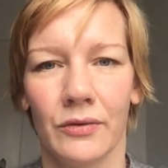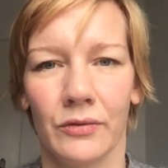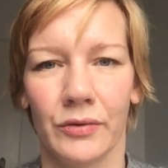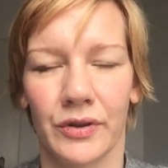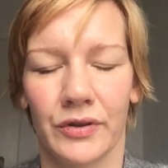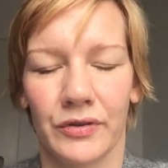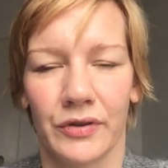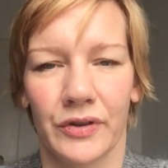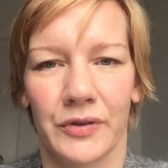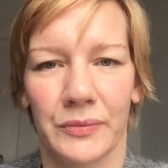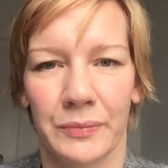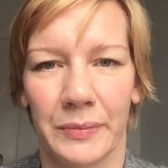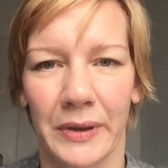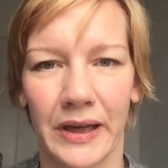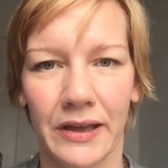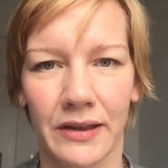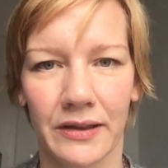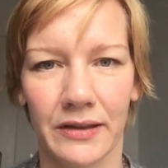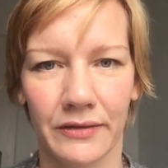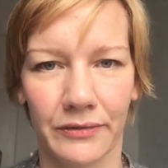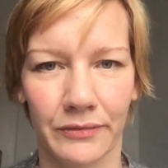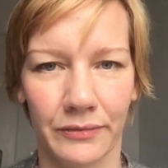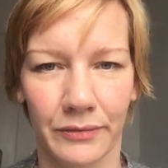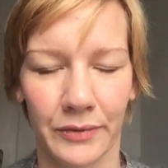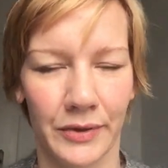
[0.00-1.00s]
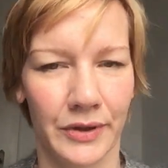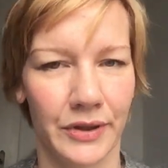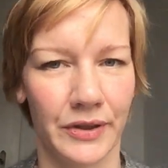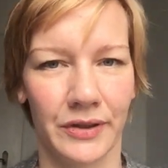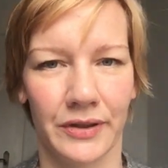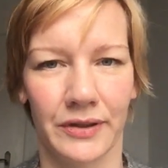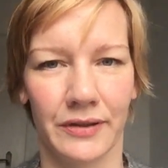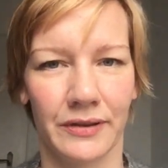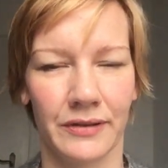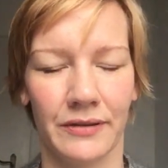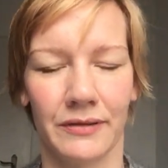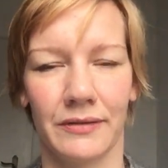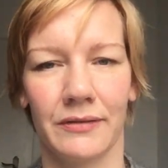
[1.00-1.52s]
retrospective, which
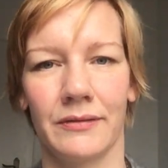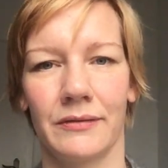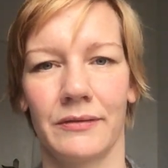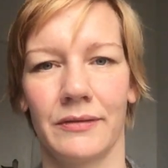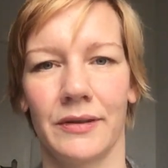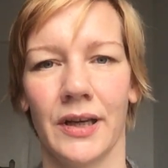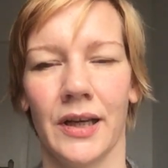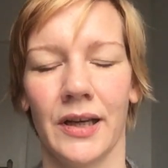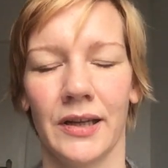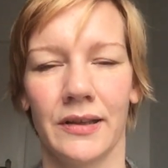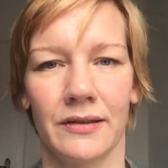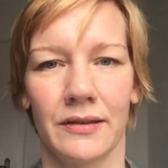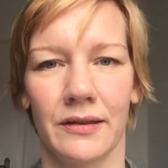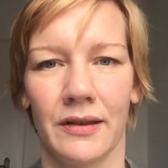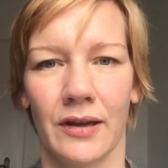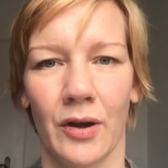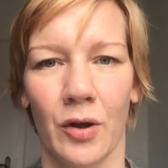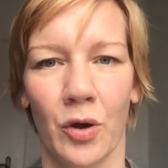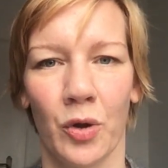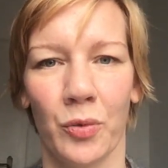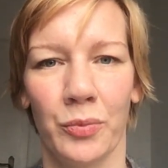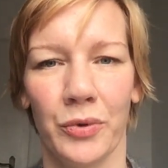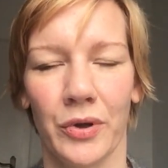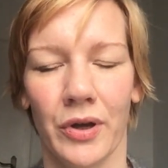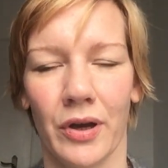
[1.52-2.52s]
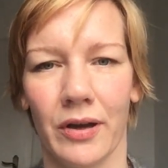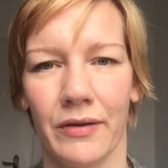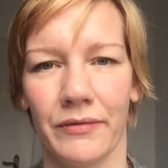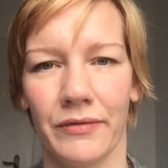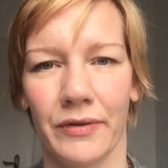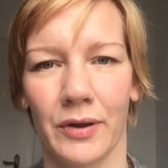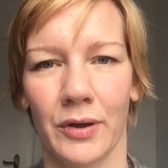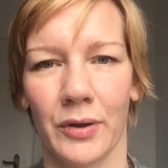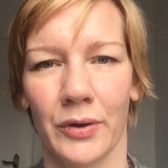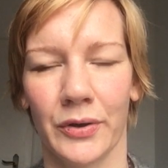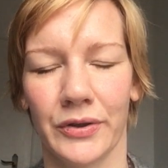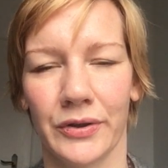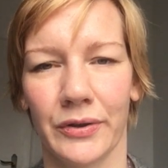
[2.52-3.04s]
is Nice, and I hope you have
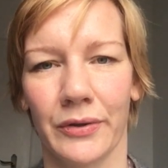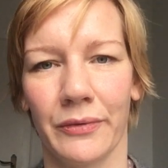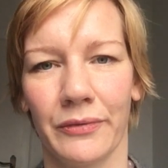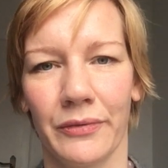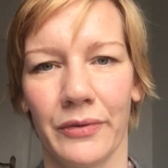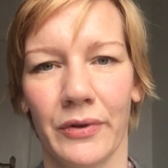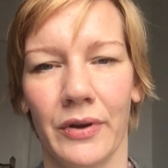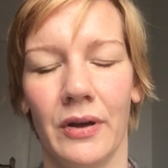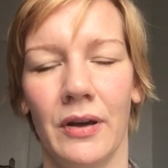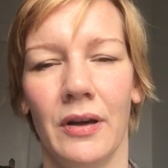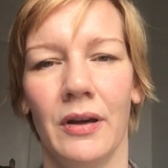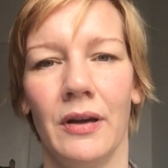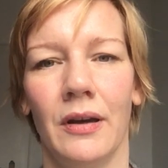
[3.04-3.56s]
a lot of